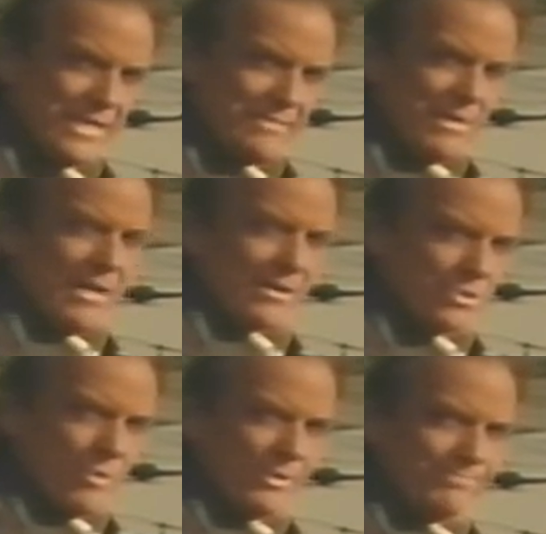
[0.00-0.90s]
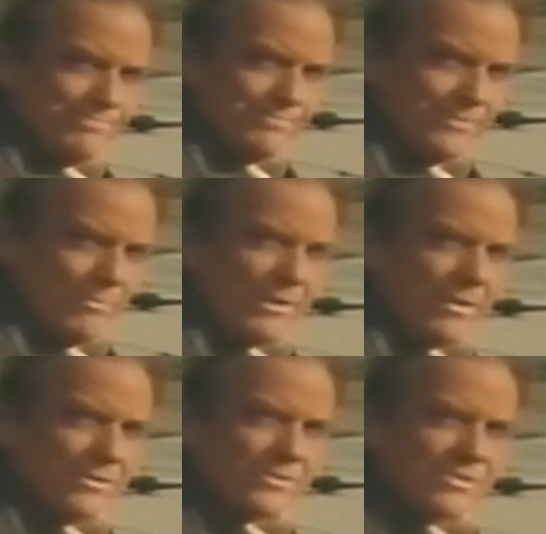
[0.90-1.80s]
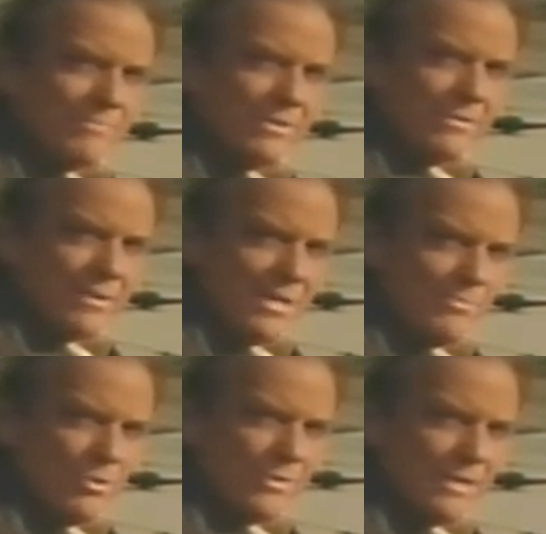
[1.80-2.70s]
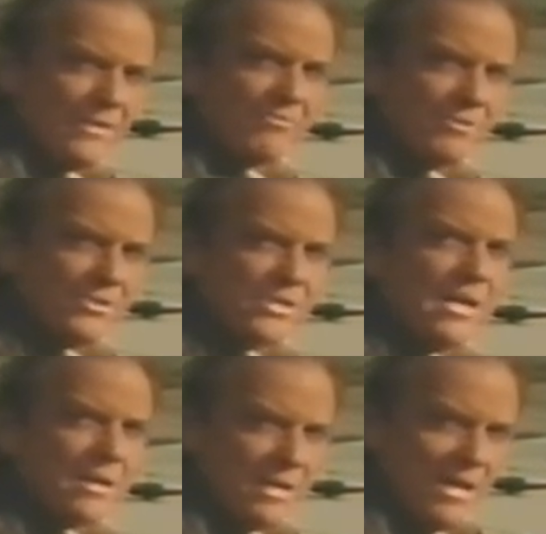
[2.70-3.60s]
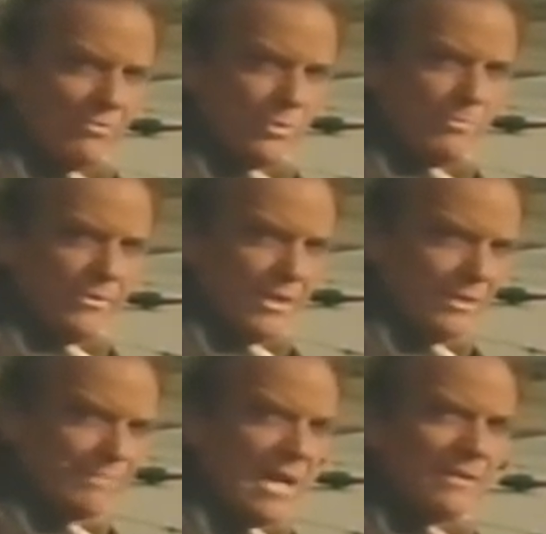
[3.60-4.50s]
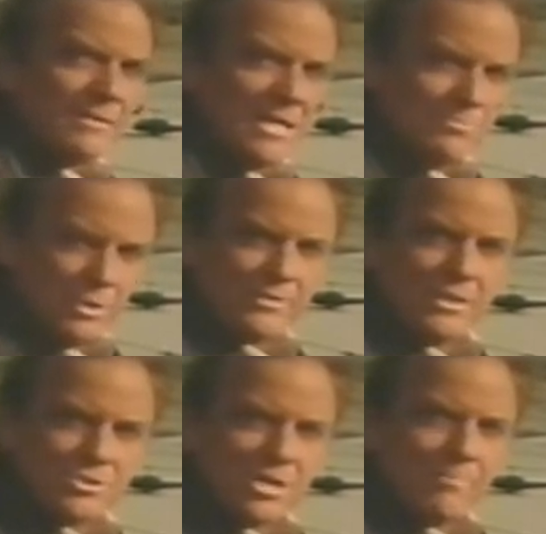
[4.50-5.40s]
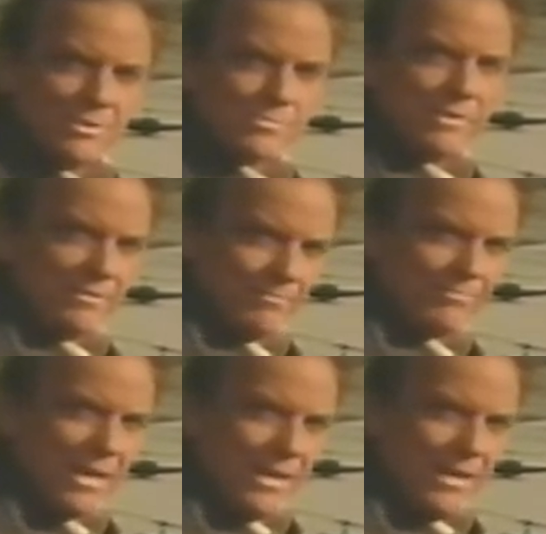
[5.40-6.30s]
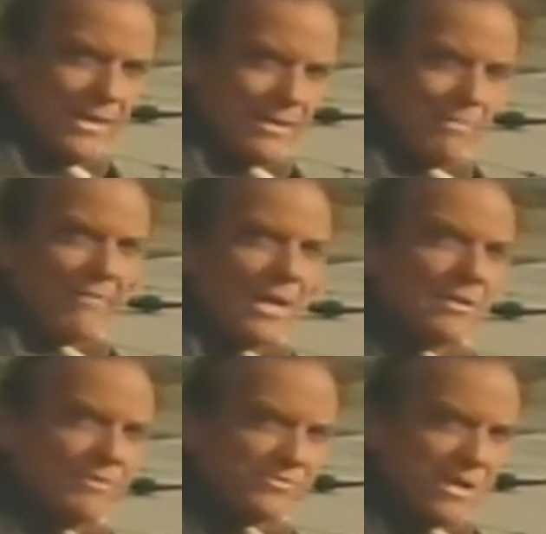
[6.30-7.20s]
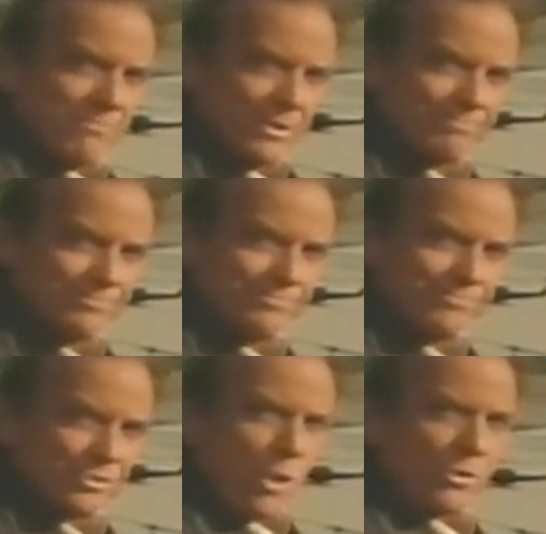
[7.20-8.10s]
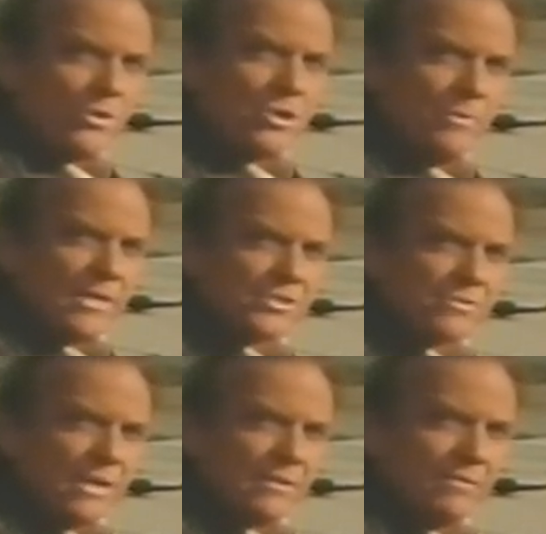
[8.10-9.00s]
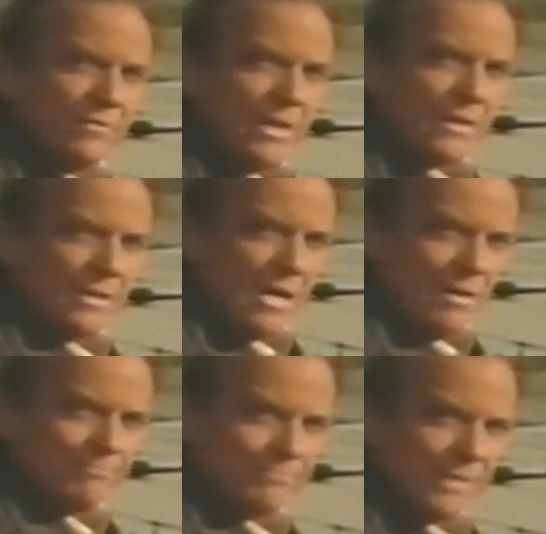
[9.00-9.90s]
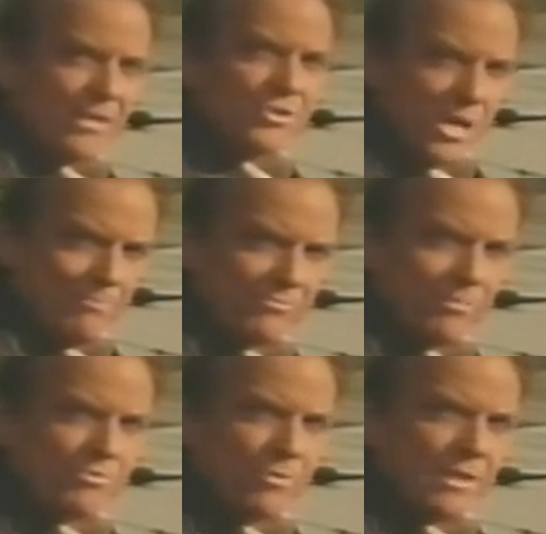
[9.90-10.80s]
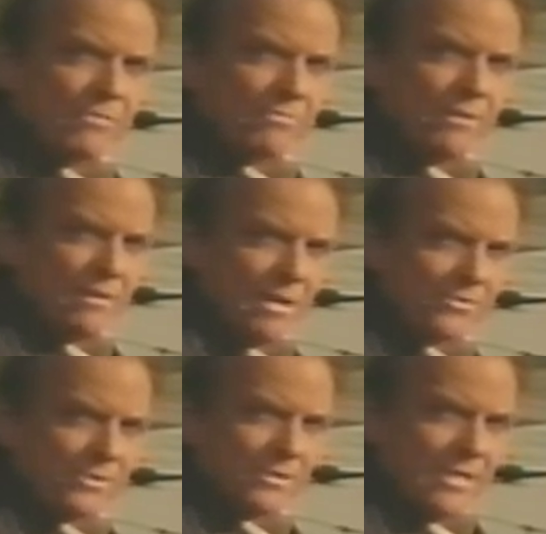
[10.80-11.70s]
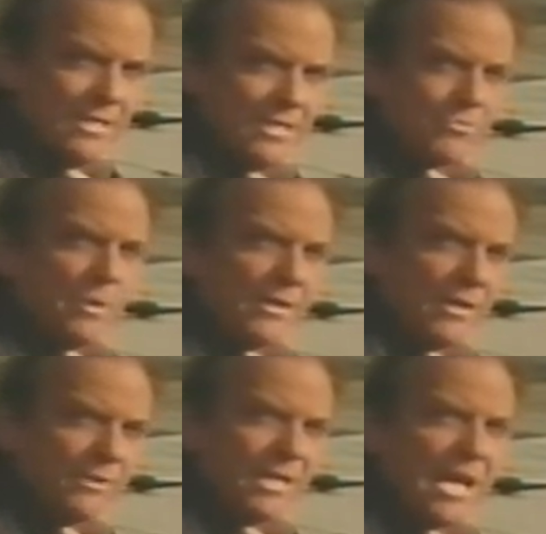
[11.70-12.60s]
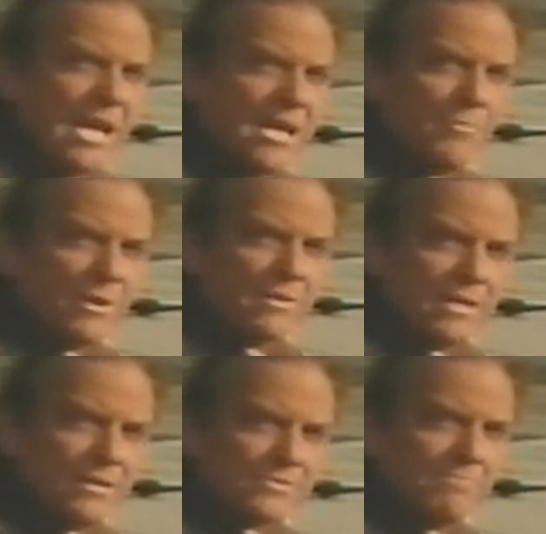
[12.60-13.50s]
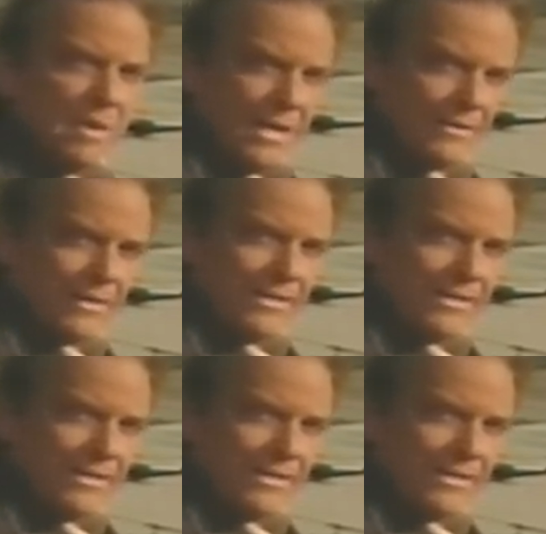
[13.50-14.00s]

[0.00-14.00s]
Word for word: By October, the 173rd Airborne and the 1st Air Cavalry were there, and they'd brought their choppers with them. By the end of December, total U.S. strength in Vietnam had jumped from 23,000 to 181,000 men.